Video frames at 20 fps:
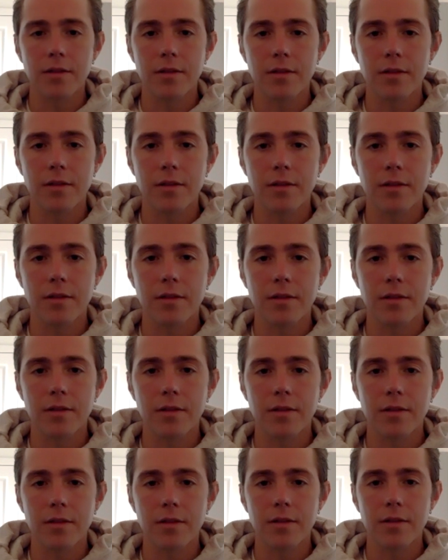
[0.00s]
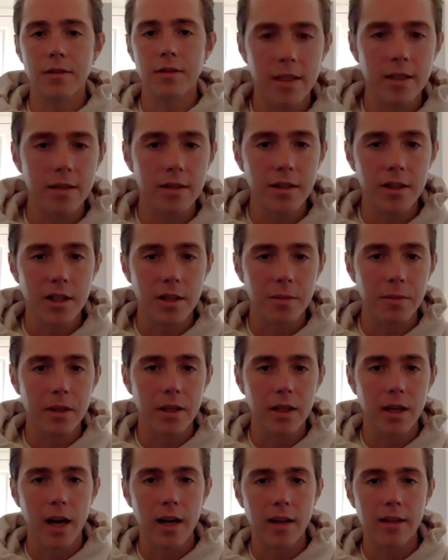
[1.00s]
It's a lot easier to
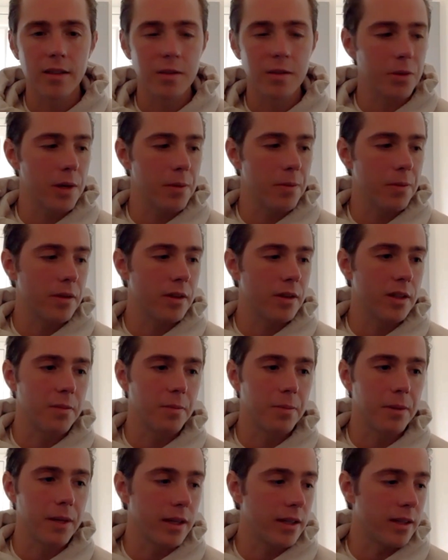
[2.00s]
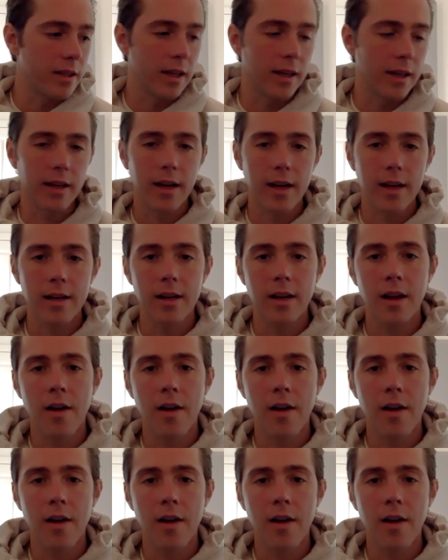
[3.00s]
be nice to people than to be a dickhead.